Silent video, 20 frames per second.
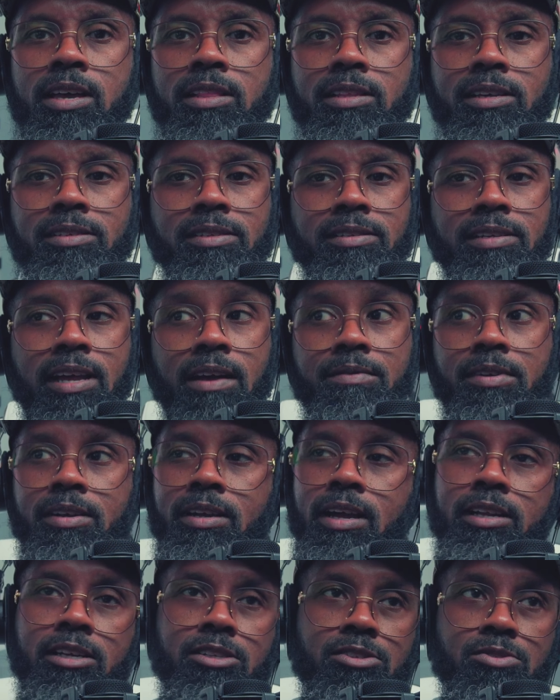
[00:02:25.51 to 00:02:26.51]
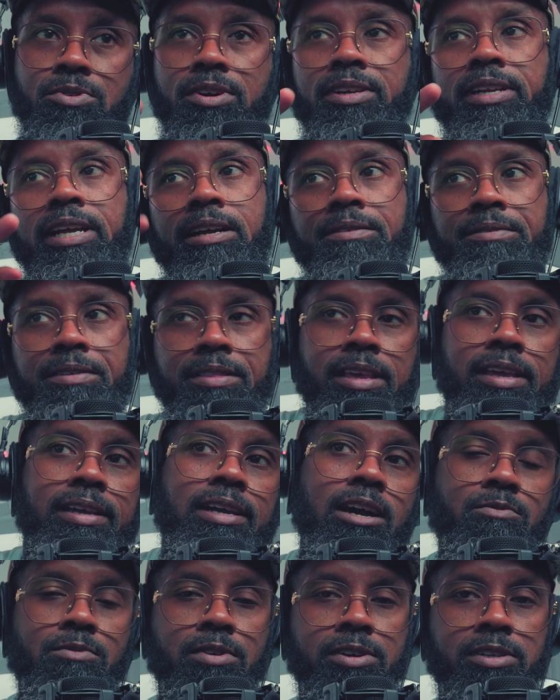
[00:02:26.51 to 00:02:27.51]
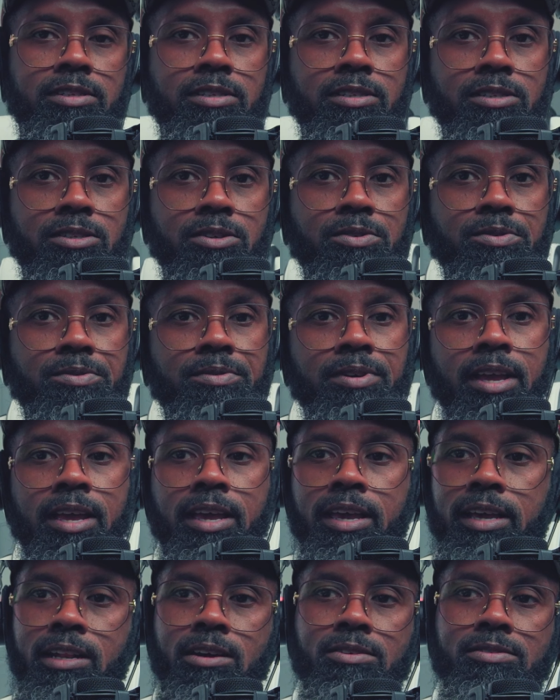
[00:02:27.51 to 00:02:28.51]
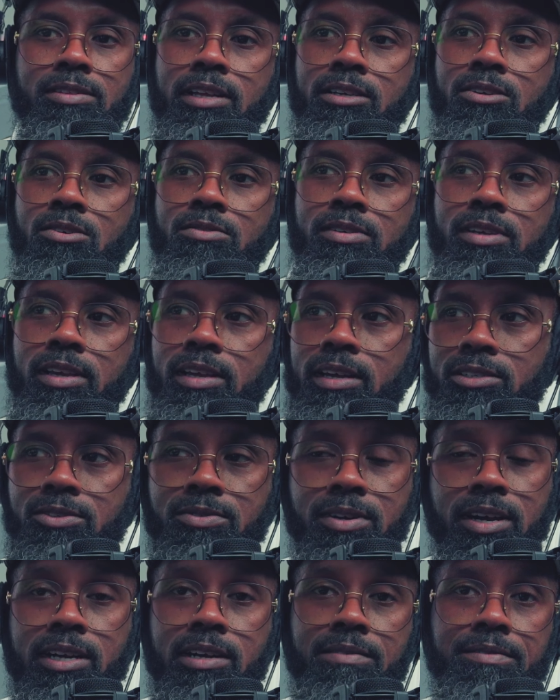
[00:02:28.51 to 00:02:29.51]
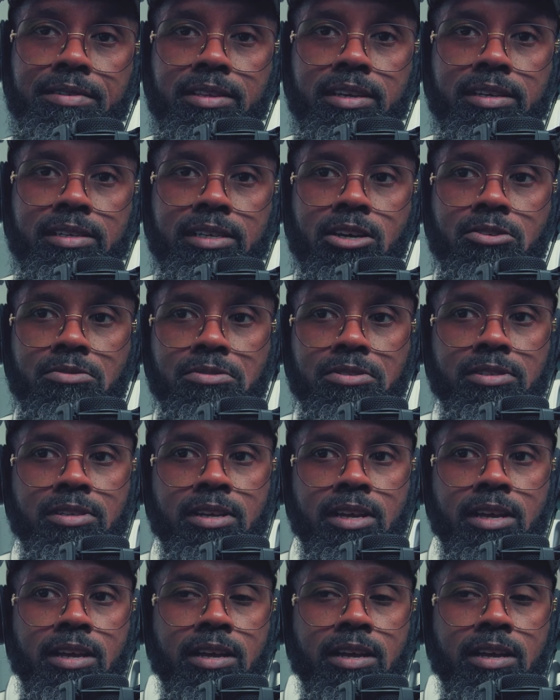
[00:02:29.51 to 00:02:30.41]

This is after kind of doing everything I wanted to do, and I was like, okay, I tried everything else.